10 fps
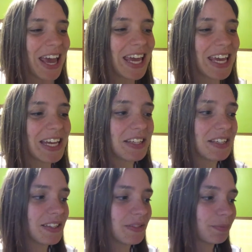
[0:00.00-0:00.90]

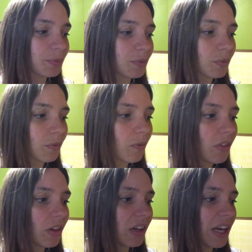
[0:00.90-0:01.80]
And
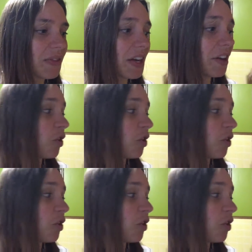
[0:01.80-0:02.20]
then